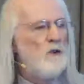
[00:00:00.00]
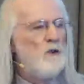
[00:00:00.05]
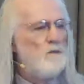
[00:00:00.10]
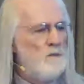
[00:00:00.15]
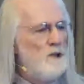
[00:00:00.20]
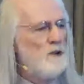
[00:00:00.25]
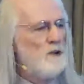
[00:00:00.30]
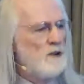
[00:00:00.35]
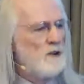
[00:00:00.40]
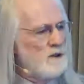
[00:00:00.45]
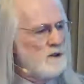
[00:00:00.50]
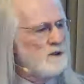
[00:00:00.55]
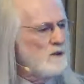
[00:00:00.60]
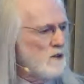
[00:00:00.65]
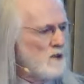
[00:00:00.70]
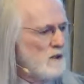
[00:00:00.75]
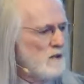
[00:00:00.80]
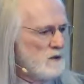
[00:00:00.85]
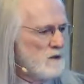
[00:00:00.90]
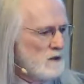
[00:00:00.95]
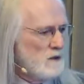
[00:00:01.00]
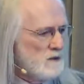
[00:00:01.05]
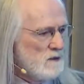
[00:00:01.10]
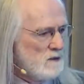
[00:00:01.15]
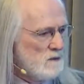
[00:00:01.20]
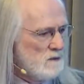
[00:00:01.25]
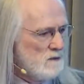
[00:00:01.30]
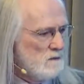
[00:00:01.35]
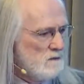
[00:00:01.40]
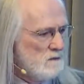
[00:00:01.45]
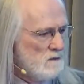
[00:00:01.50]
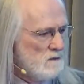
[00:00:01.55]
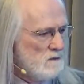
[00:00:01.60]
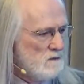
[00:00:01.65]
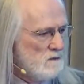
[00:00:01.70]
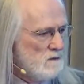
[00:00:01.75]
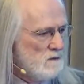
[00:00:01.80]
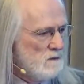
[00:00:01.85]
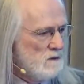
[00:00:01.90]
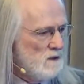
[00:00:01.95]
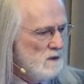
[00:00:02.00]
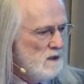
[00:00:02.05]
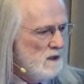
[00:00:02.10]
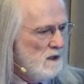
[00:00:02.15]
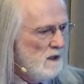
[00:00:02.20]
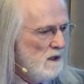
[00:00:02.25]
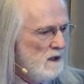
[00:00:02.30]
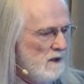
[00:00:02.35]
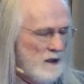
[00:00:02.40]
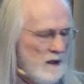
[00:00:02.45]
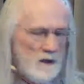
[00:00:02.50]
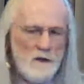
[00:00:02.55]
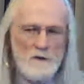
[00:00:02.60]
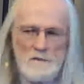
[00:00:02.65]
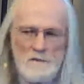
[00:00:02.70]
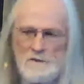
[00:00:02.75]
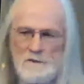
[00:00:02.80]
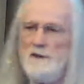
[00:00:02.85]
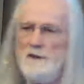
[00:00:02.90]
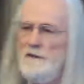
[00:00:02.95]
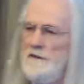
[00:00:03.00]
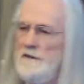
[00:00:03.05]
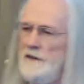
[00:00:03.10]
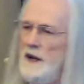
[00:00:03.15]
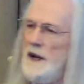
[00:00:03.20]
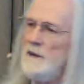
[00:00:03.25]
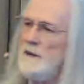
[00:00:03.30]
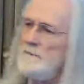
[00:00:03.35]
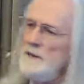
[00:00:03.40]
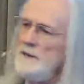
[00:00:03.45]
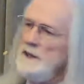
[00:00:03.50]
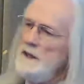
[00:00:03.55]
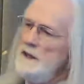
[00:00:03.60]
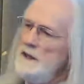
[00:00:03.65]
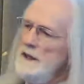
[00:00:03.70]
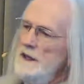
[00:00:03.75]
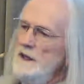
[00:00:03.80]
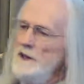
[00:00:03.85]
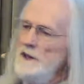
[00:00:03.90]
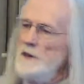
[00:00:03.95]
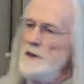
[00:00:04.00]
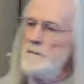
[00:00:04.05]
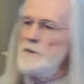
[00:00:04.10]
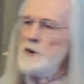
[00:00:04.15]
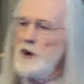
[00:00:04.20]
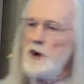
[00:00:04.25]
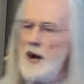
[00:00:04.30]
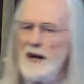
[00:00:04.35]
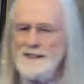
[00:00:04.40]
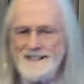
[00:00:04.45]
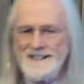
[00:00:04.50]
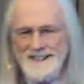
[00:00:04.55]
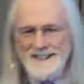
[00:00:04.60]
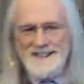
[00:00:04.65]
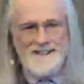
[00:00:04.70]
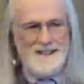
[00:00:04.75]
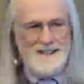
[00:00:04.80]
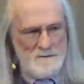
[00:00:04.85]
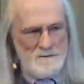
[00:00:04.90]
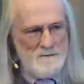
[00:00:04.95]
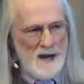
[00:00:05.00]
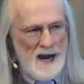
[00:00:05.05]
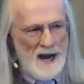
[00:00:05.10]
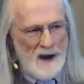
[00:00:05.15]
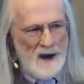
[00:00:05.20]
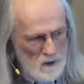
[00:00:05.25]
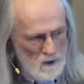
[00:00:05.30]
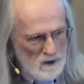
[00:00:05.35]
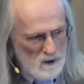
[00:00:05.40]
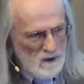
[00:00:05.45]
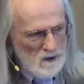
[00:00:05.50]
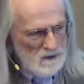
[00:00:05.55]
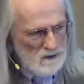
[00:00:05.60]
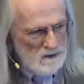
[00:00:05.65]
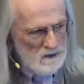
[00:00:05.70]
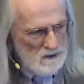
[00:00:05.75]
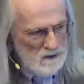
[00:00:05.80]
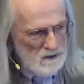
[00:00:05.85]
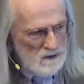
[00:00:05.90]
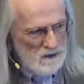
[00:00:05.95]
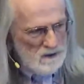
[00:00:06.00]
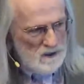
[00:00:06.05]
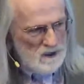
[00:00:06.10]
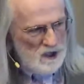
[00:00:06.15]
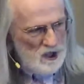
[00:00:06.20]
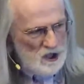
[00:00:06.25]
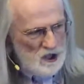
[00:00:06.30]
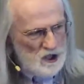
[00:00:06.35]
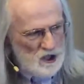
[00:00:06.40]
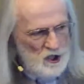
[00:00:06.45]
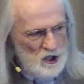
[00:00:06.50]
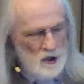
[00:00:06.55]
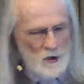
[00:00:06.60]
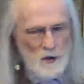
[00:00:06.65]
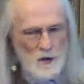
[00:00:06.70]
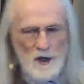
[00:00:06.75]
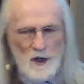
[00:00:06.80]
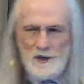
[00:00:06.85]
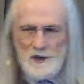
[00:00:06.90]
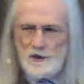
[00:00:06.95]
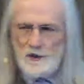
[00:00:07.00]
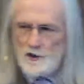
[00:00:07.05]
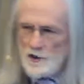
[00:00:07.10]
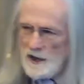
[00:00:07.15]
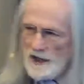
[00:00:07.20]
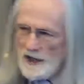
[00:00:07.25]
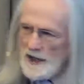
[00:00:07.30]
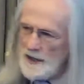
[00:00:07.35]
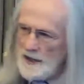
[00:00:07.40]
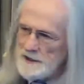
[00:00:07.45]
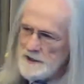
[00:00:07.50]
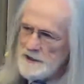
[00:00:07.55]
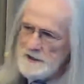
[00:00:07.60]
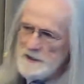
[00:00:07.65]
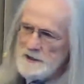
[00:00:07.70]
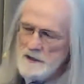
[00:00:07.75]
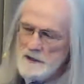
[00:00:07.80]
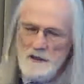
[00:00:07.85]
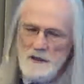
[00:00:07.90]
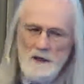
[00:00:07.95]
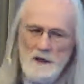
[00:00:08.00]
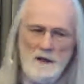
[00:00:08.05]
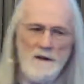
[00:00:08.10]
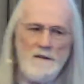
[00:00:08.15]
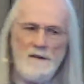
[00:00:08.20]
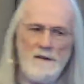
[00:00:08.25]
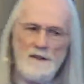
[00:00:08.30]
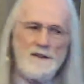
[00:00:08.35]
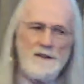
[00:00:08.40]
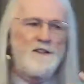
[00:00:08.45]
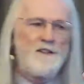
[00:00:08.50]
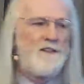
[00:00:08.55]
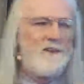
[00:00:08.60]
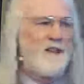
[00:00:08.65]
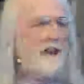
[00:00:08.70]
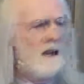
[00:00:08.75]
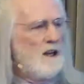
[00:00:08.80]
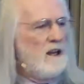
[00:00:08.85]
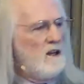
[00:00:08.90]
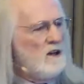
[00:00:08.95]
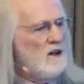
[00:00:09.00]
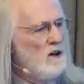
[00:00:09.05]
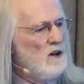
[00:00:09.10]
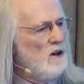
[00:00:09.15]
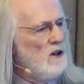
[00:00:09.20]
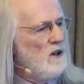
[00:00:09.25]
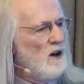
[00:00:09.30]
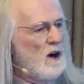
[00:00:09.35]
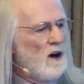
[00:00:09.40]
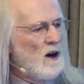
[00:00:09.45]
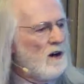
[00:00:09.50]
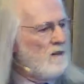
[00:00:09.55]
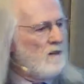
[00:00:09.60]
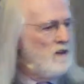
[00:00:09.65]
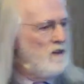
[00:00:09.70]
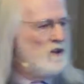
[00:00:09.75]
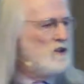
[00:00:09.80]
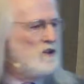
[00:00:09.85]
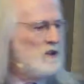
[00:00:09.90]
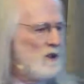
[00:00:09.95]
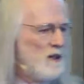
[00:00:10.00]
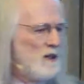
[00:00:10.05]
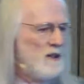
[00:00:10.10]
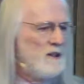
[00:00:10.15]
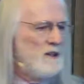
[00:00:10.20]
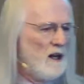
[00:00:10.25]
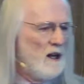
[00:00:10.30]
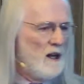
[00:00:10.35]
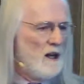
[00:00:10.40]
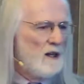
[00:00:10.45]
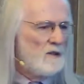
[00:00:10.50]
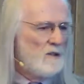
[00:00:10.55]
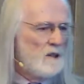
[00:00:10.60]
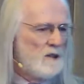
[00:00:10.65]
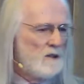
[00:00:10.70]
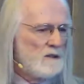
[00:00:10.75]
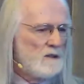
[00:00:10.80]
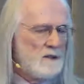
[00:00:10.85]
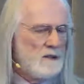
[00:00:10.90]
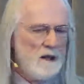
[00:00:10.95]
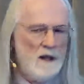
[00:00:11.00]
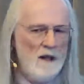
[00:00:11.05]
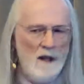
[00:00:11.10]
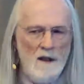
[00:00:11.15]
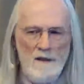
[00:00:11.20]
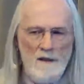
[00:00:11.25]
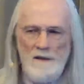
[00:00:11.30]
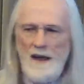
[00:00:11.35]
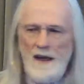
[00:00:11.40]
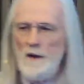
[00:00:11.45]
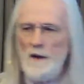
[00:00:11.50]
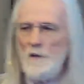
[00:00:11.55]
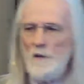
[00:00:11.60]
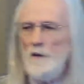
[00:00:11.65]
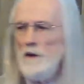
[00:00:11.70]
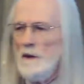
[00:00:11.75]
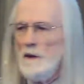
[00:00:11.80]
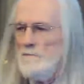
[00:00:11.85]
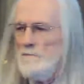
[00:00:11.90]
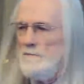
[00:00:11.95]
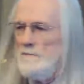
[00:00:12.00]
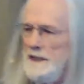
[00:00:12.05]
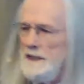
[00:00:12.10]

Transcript: million servers. They're developing the processing power to address this thing called artificial intelligence that will be